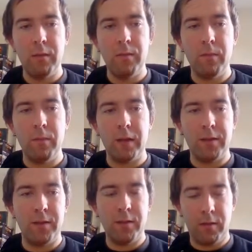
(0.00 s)
That's
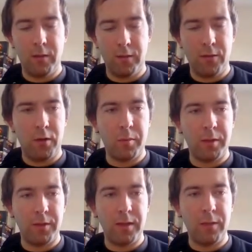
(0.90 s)
it. Let's comment
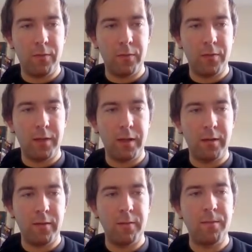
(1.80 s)
this out for a
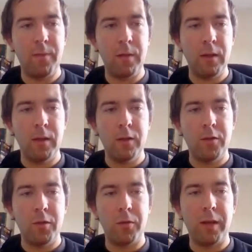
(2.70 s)
second.
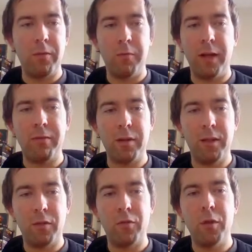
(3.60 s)
So now we have a
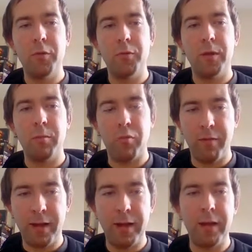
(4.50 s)
Gilded Rose, we can
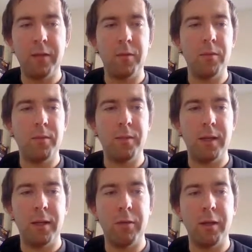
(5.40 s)
provide items,
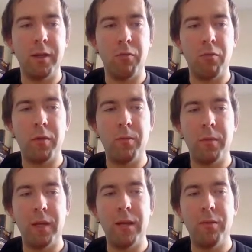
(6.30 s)
and we can run
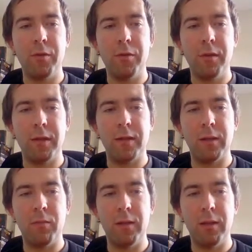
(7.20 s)
behavior, and then
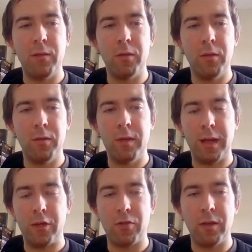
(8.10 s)
we could
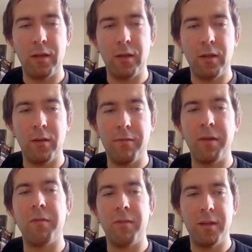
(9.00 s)
actually
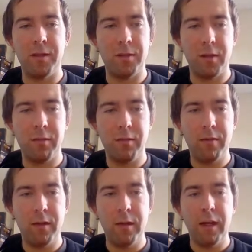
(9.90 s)
verify stuff.
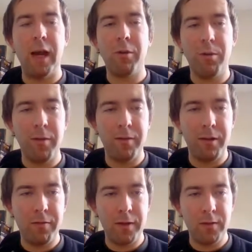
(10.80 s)
How can we
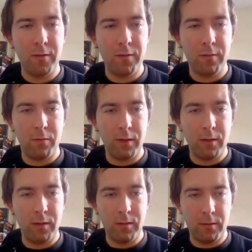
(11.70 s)
verify stuff?
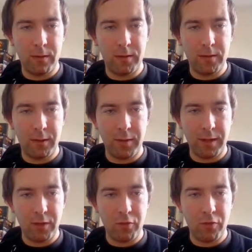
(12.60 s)
Well, let's say we
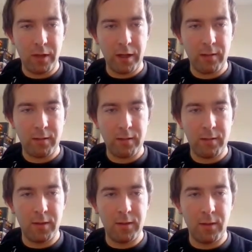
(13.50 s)
extract
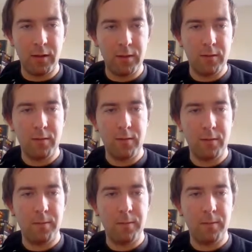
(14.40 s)
this list.